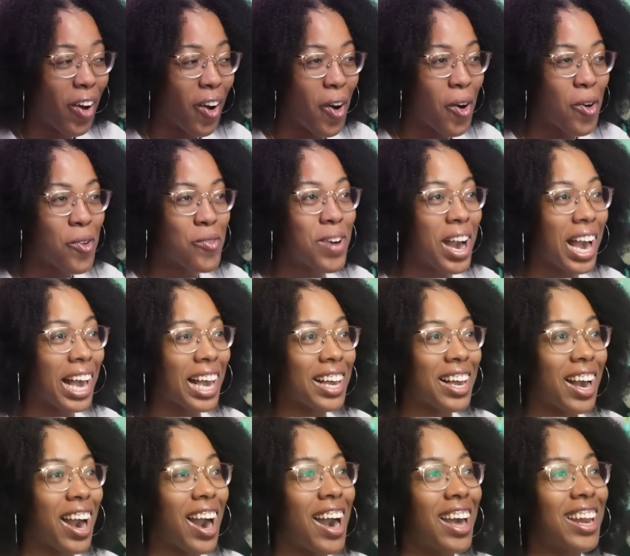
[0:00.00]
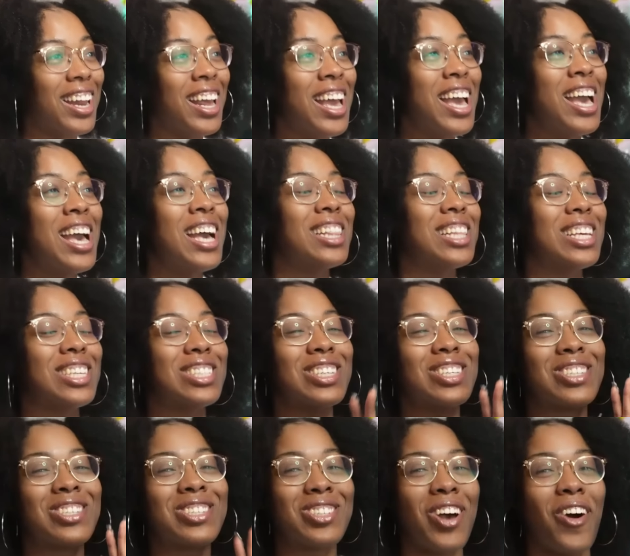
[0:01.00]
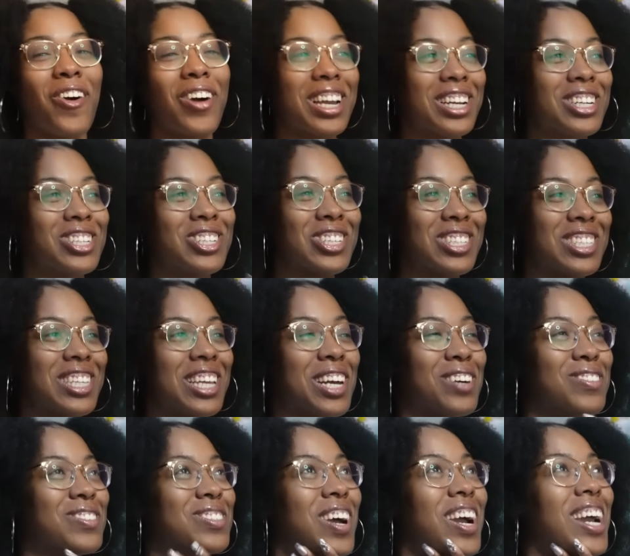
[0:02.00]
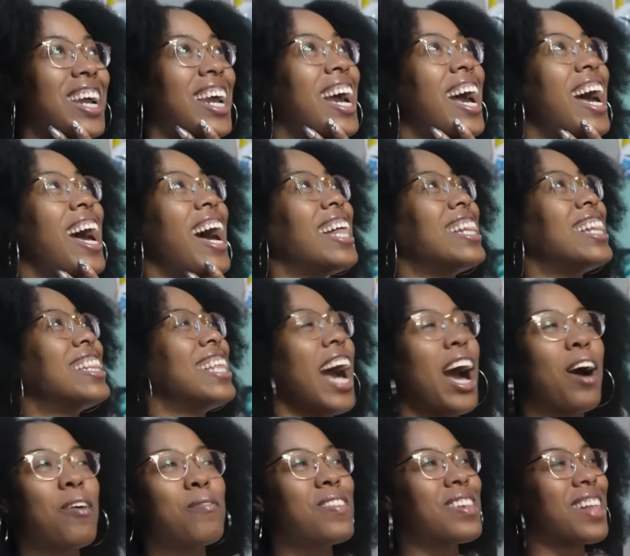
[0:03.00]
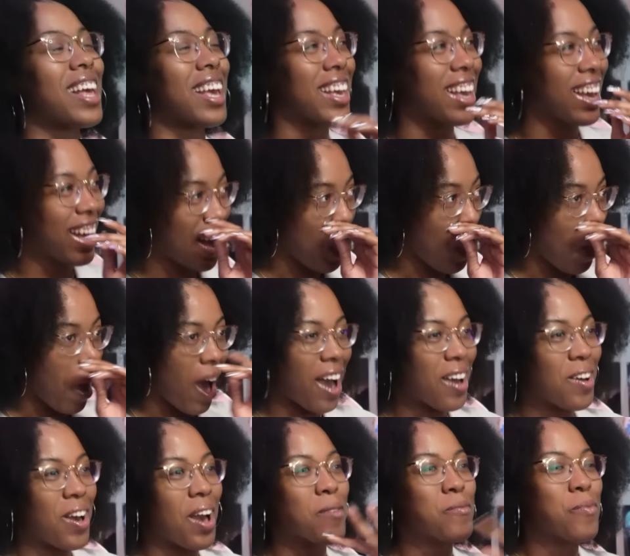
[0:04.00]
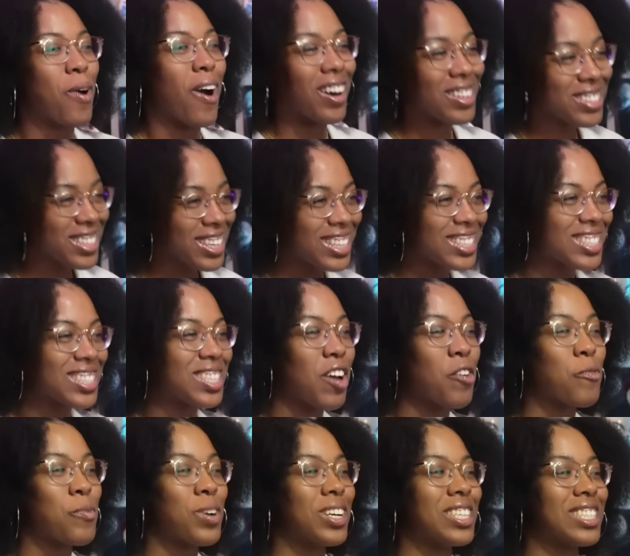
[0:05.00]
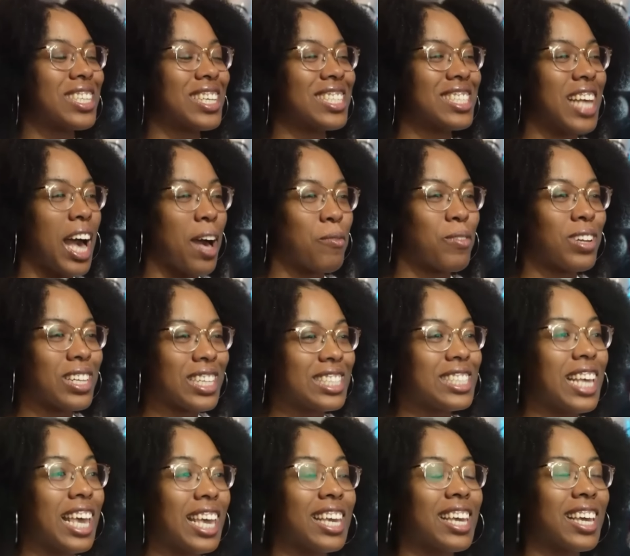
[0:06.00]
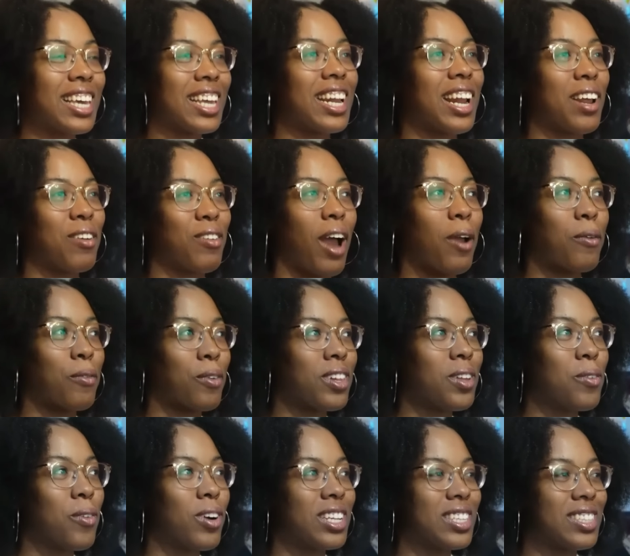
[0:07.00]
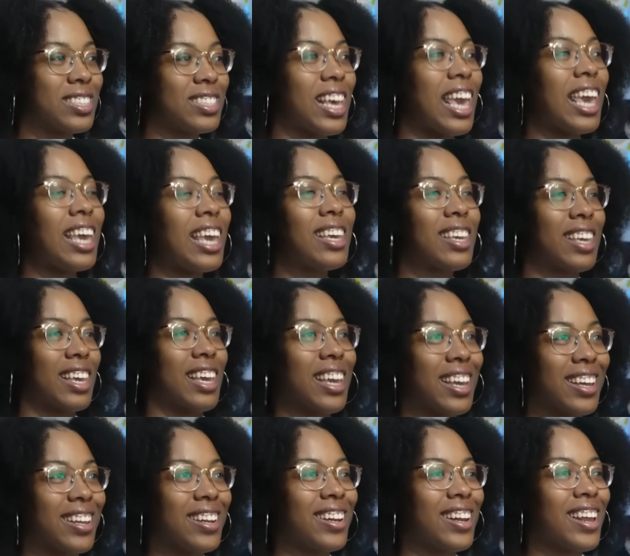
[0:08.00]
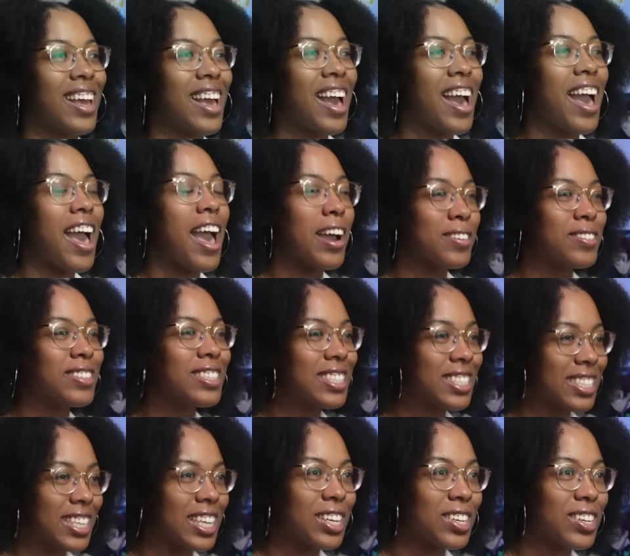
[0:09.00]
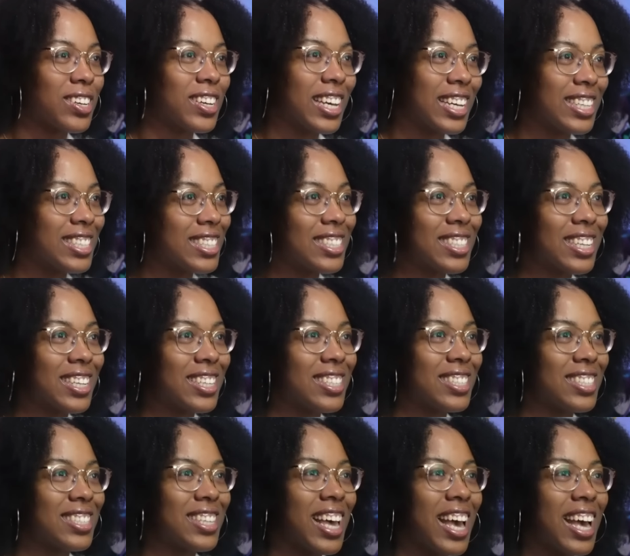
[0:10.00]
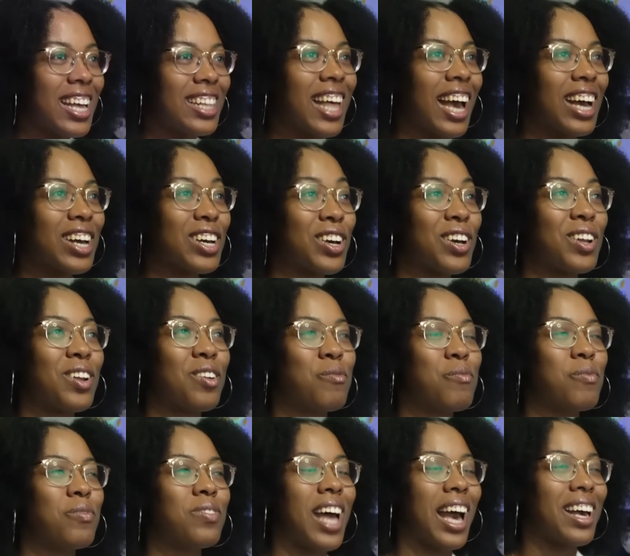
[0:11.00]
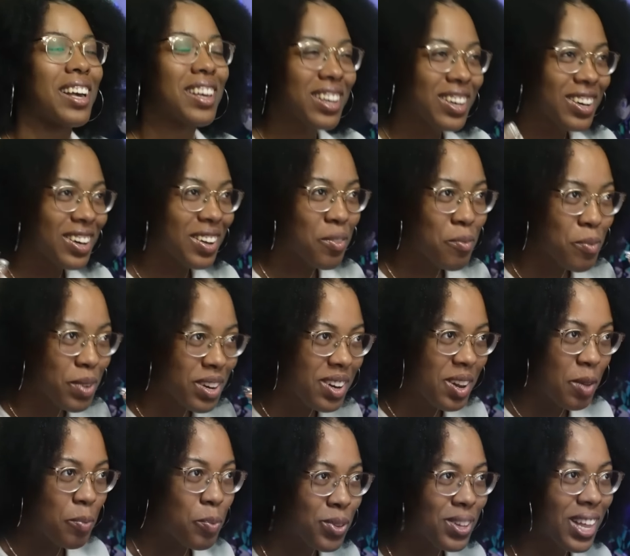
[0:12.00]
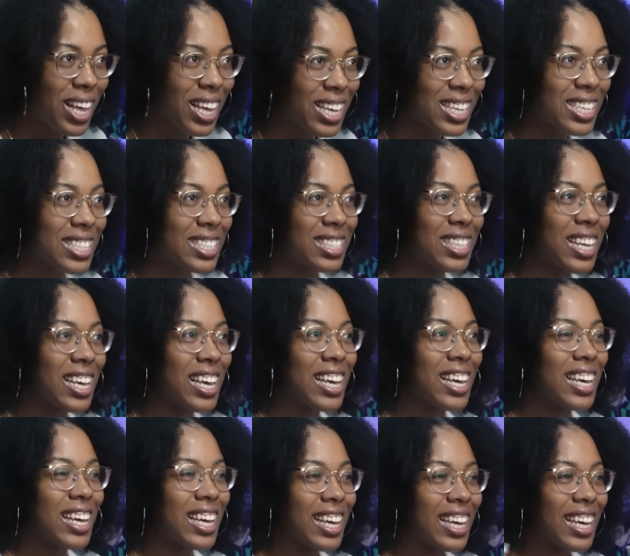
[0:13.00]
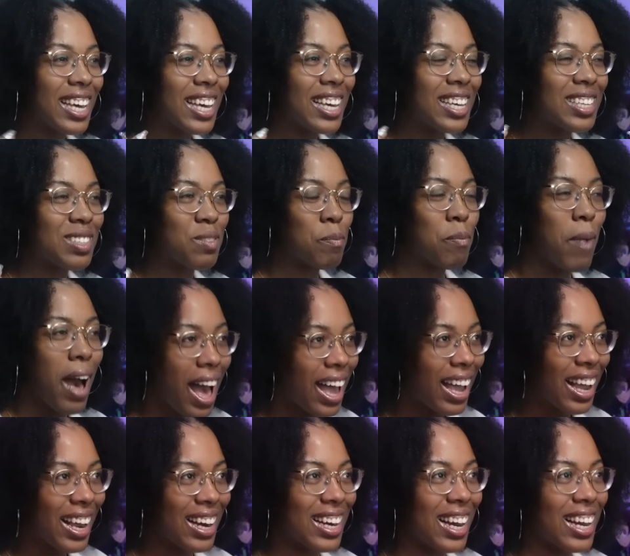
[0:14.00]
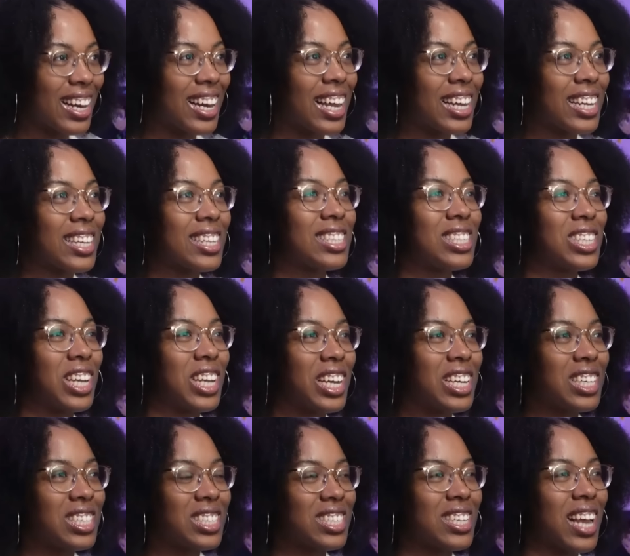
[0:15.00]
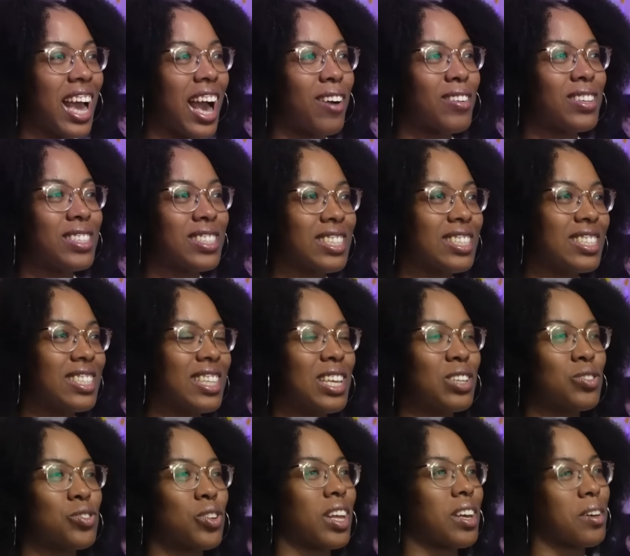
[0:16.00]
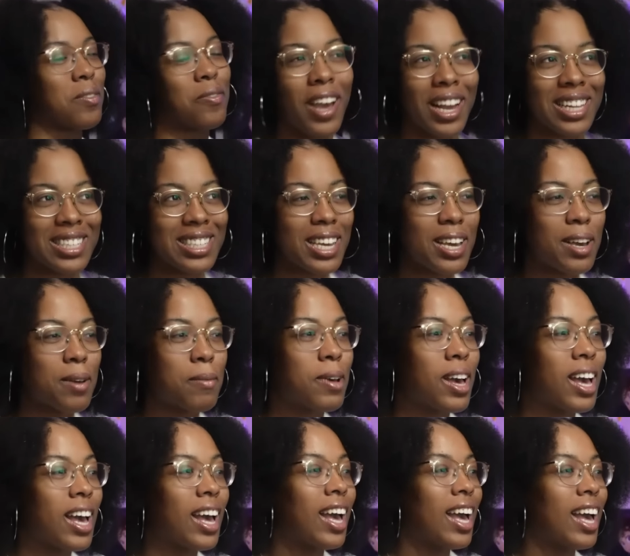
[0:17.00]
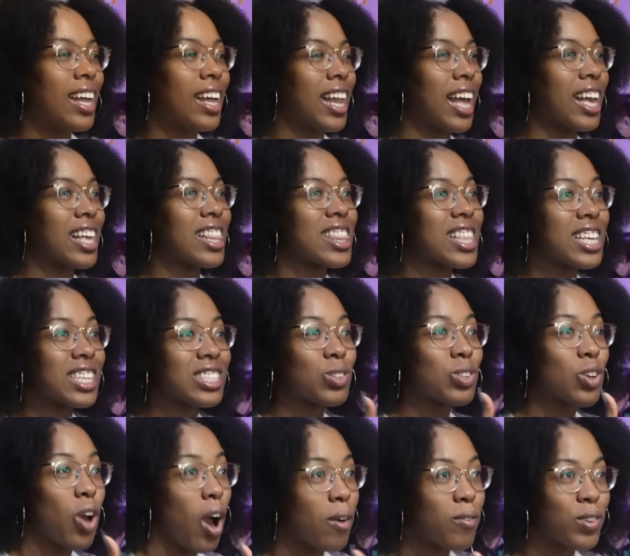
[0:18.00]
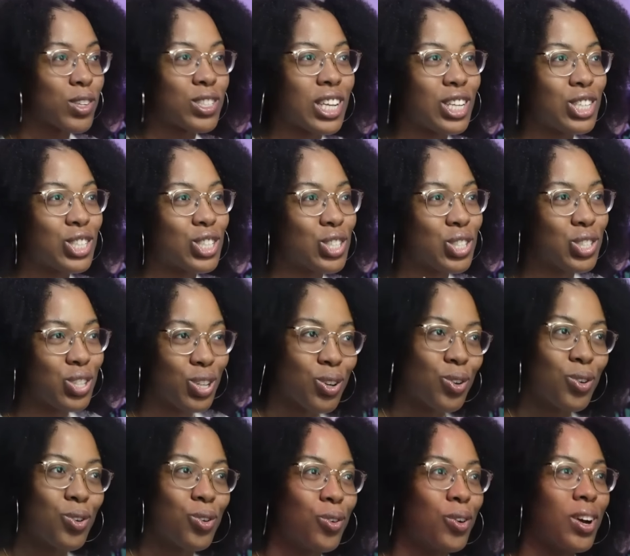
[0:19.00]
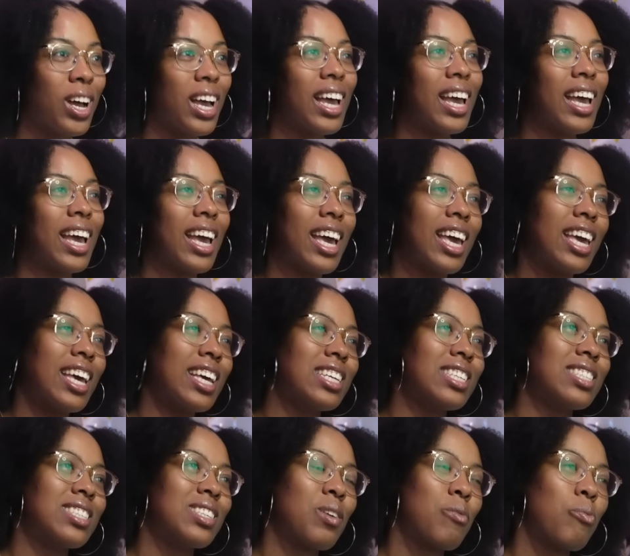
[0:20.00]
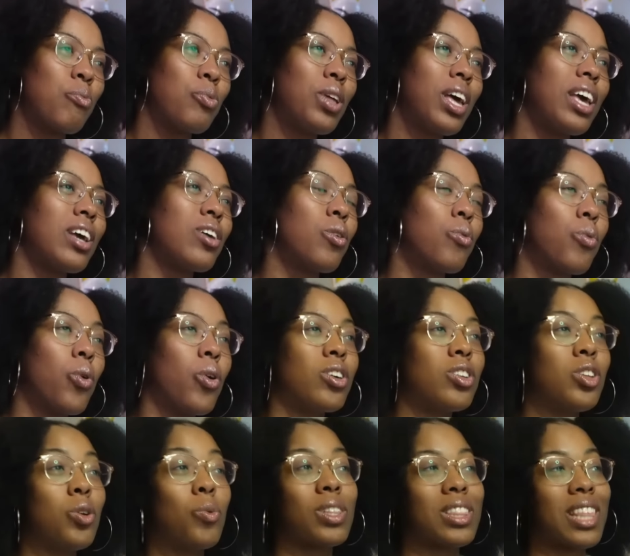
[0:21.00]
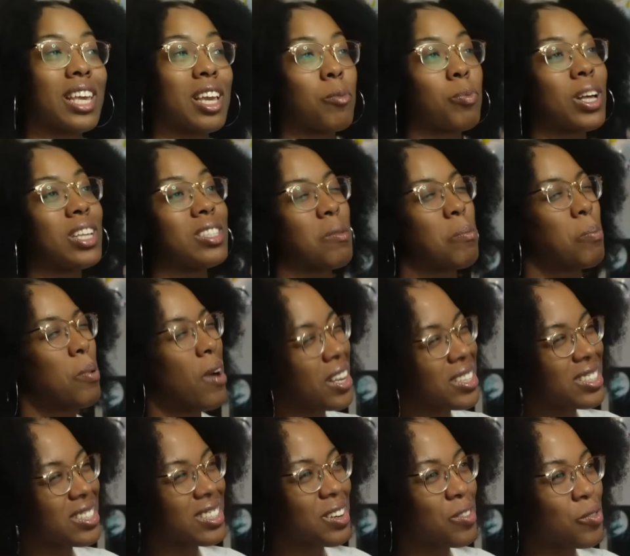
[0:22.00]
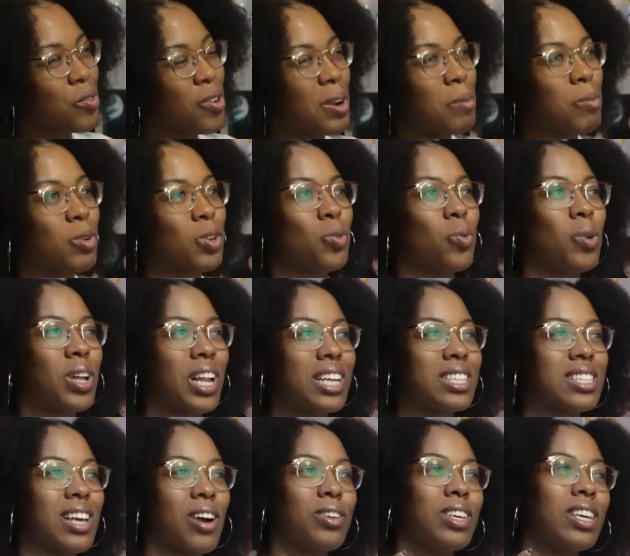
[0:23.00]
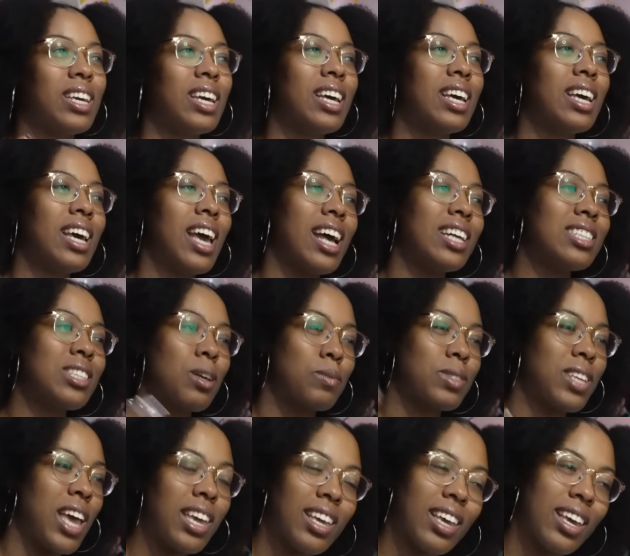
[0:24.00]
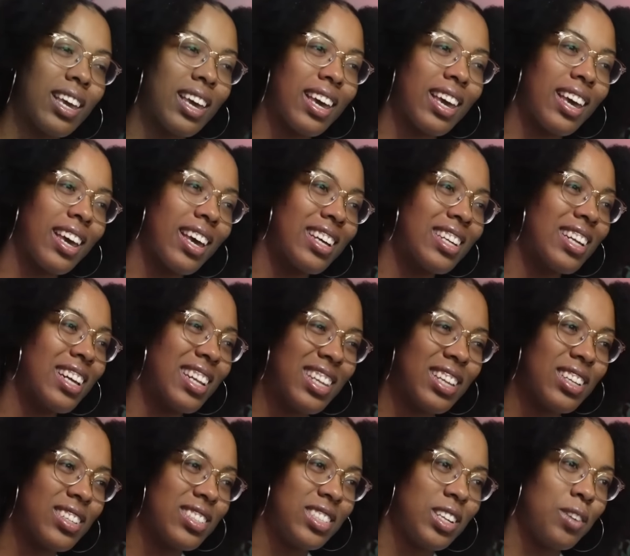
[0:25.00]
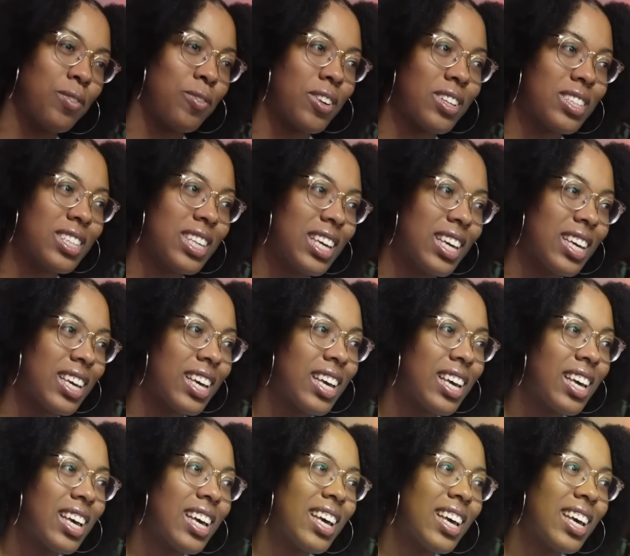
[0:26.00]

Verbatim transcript: Oh my god, this is so interesting. I'm sorry. I'm like I, am pausing and stuff, but it's because I'm really taking it. I, I really want to take in every single instance that could have that could manipulate his his mind and like change how he sees things or like affect him. Like this conversation too is playing a role, and you would think it plays a positive one, but you realize how he ends up taking it a little differently.